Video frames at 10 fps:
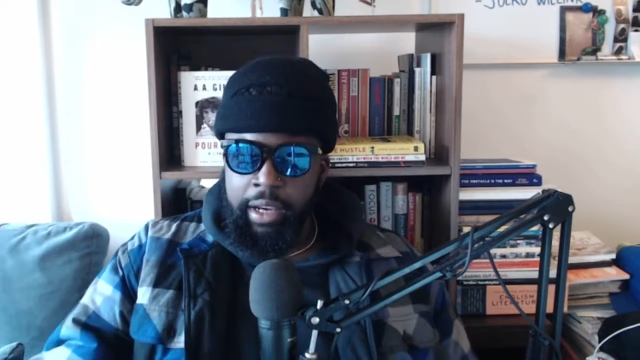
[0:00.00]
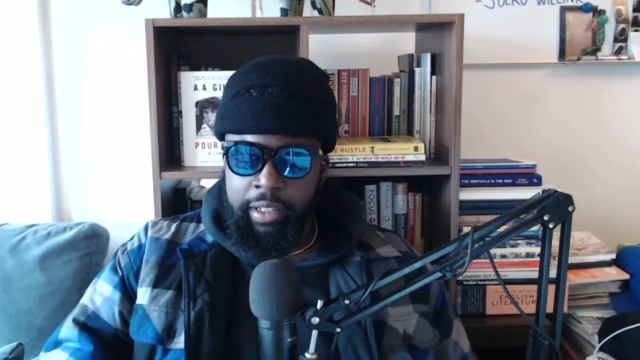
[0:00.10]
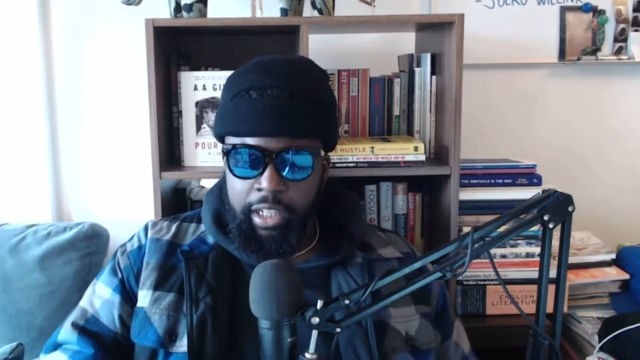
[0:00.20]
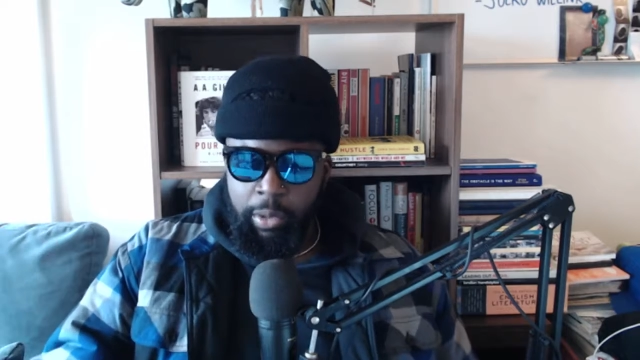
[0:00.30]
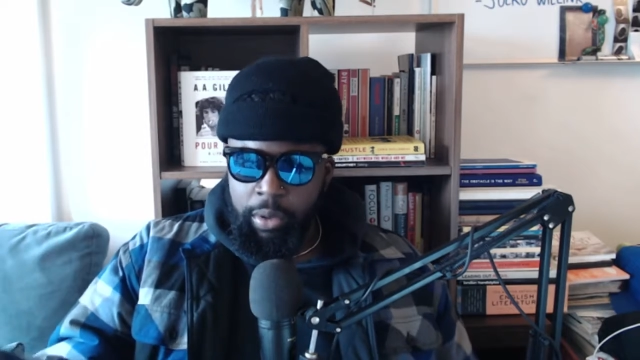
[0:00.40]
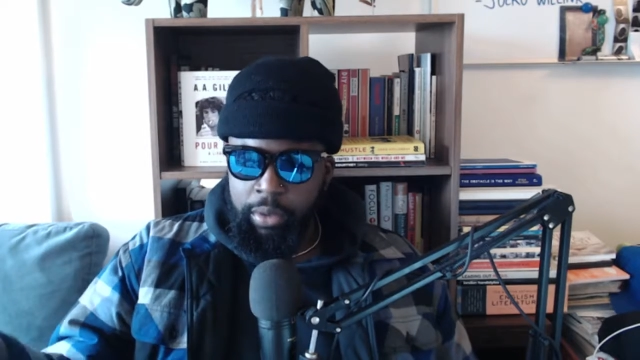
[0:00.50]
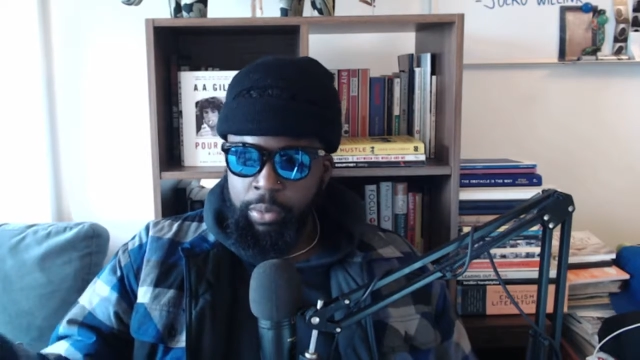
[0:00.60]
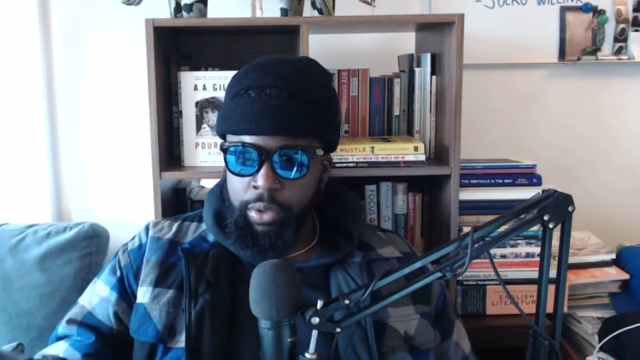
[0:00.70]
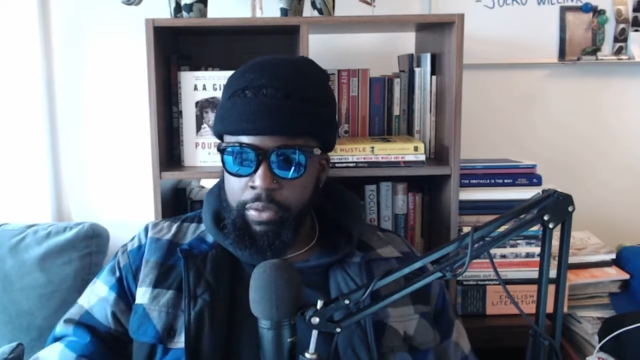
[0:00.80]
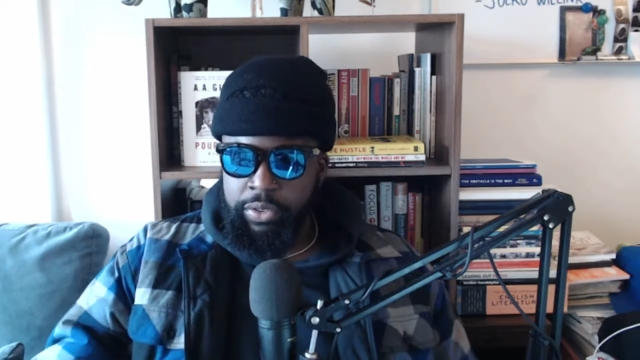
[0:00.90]
they've done one
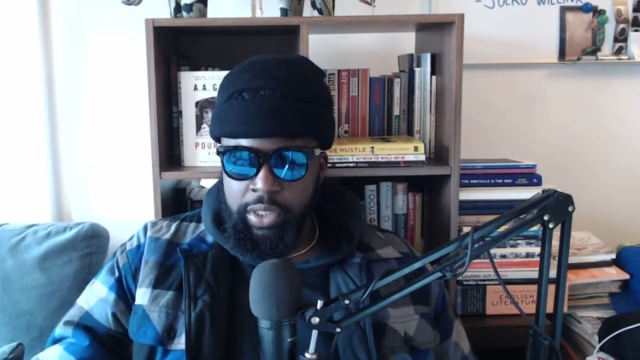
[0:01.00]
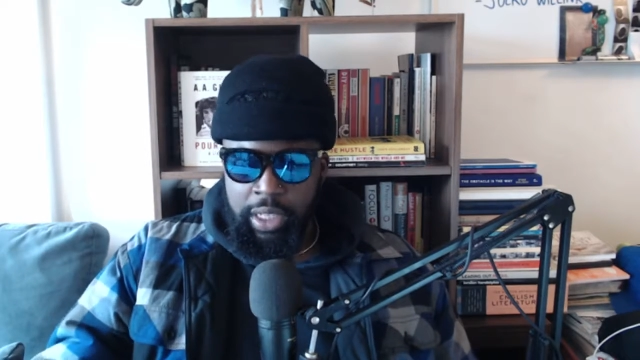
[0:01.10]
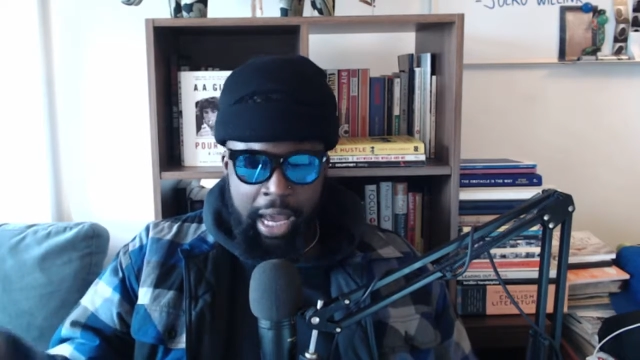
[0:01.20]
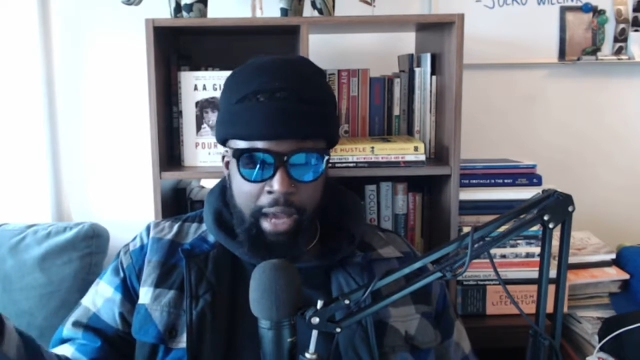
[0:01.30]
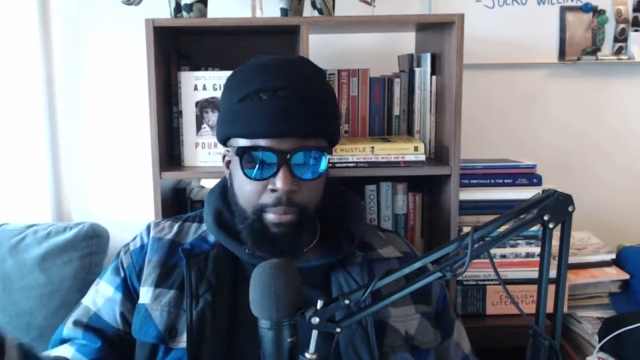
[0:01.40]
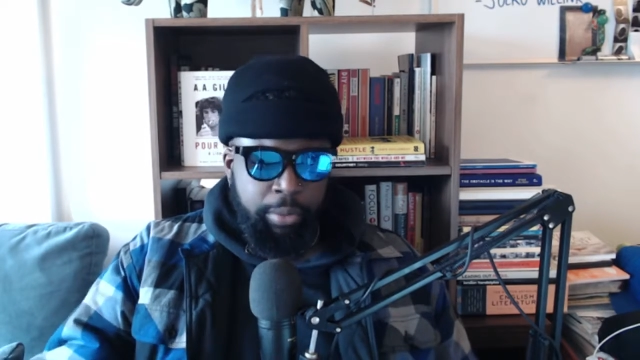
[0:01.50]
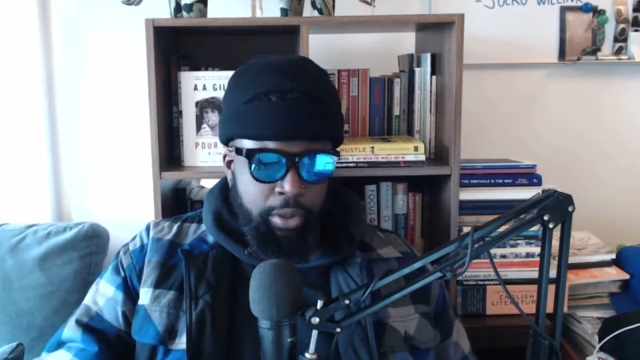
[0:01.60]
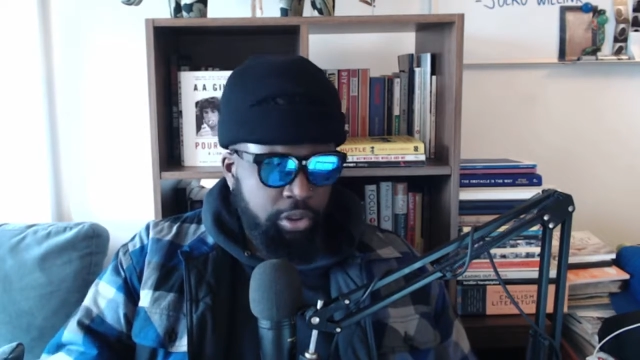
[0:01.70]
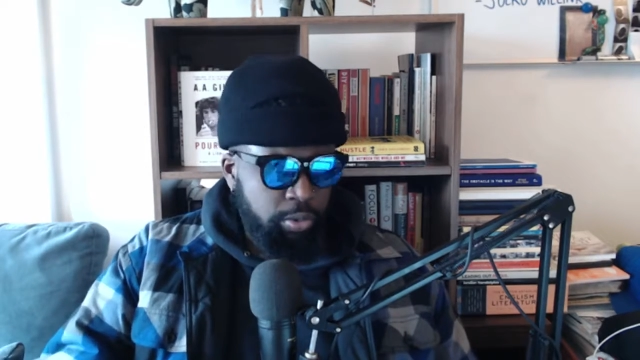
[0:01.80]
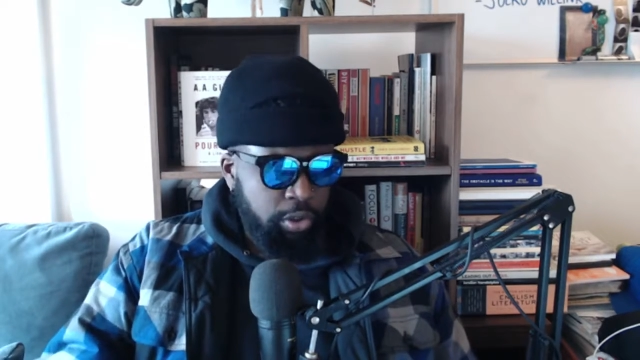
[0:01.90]
with obviously
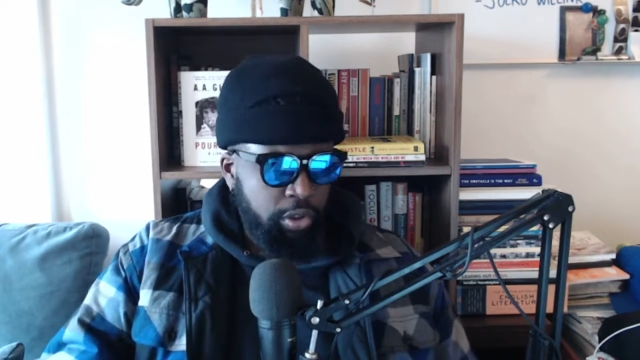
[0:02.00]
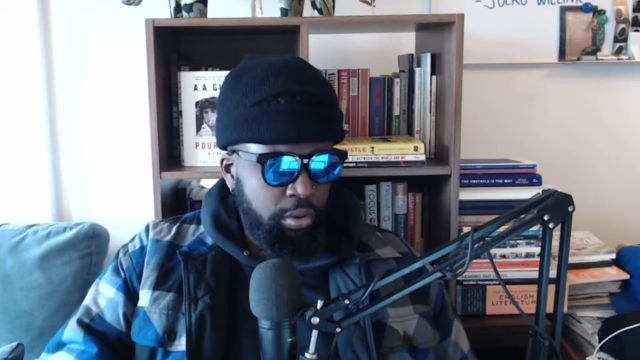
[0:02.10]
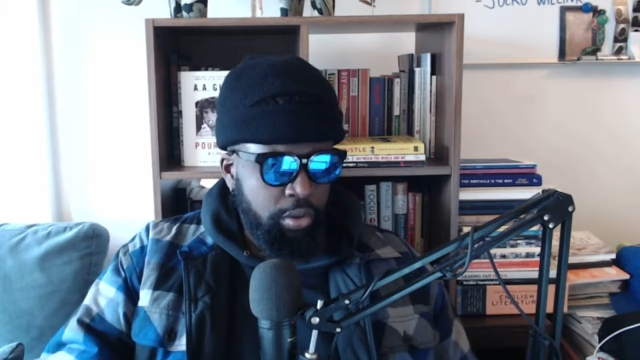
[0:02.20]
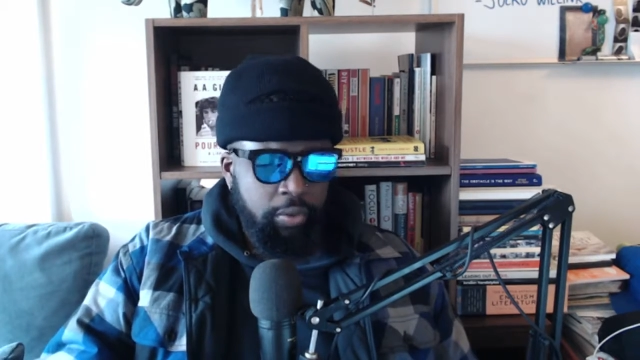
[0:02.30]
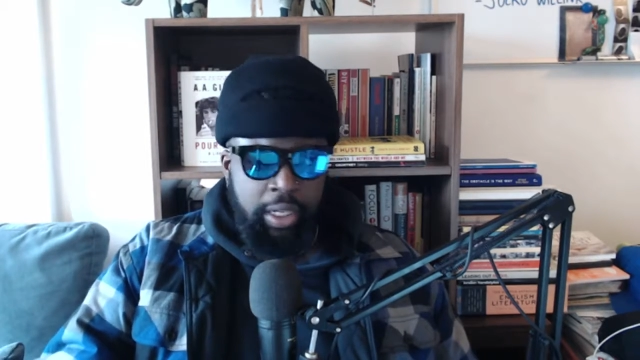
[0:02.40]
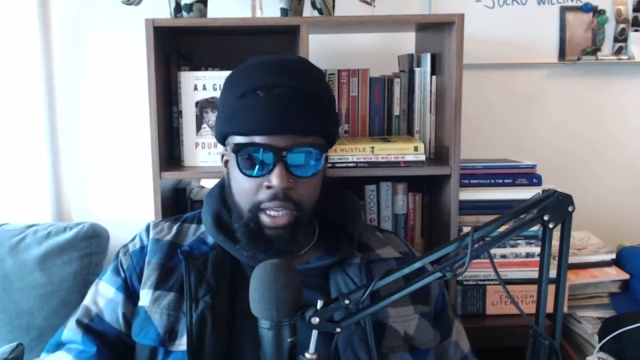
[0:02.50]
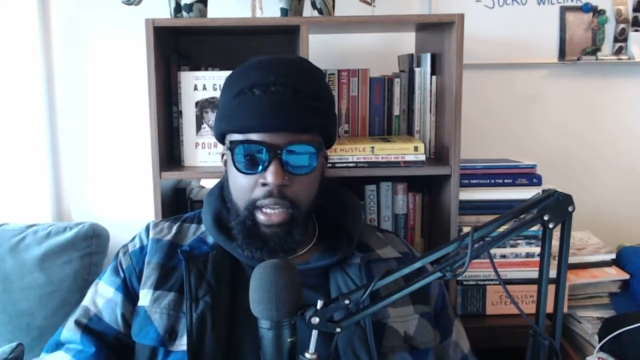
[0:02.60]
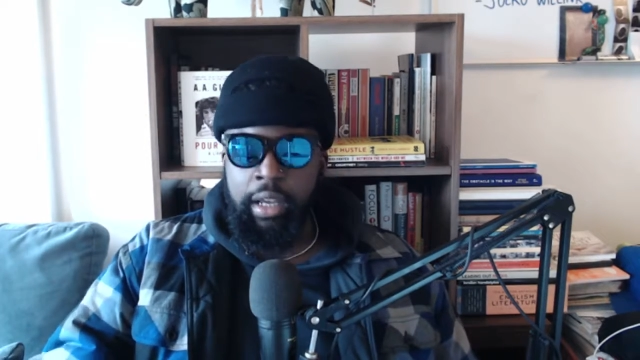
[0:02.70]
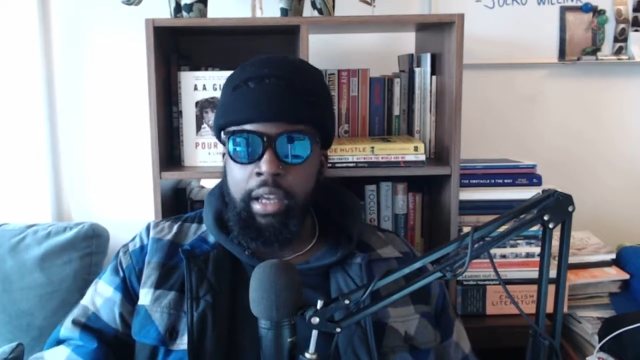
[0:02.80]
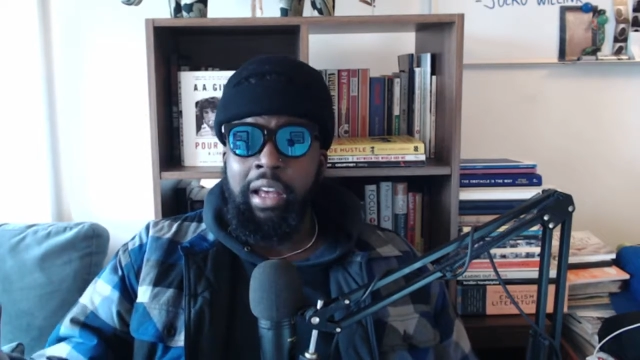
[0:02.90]
Ambush with Yoon over
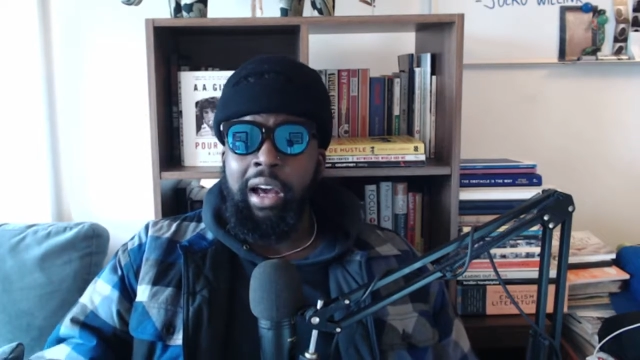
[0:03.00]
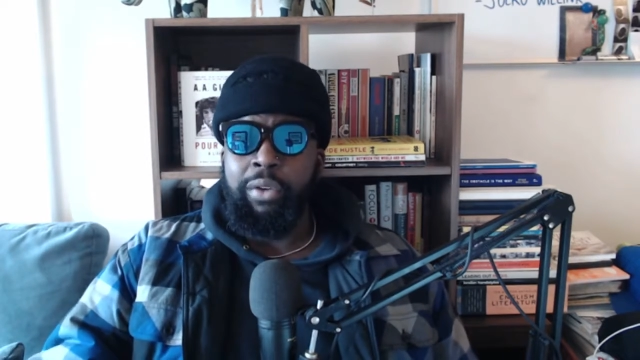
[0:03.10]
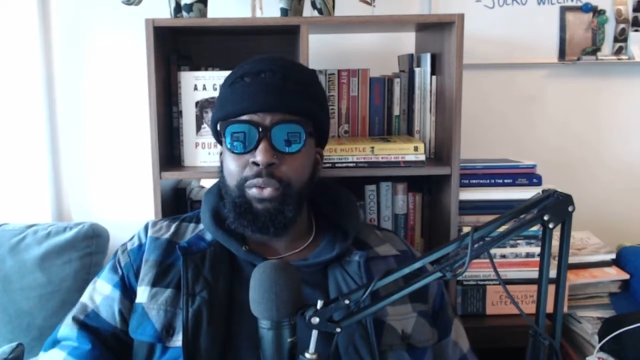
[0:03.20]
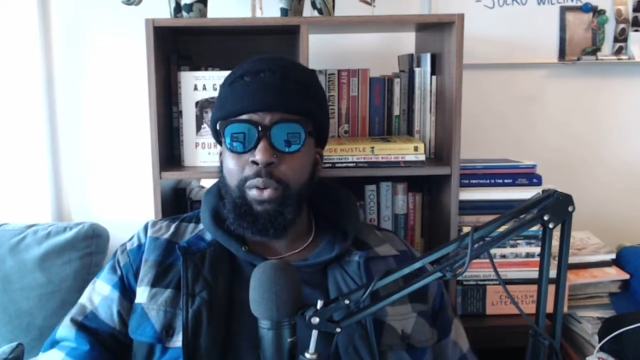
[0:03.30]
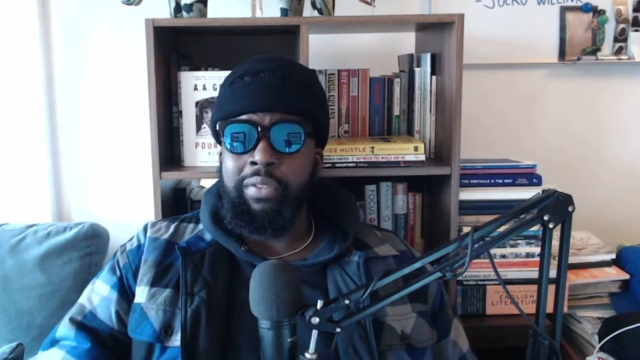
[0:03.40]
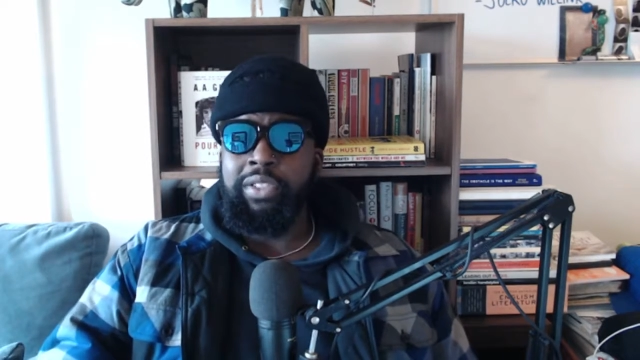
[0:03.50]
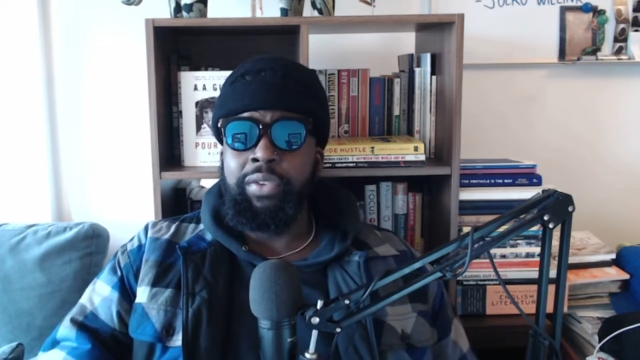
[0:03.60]
there, a few others.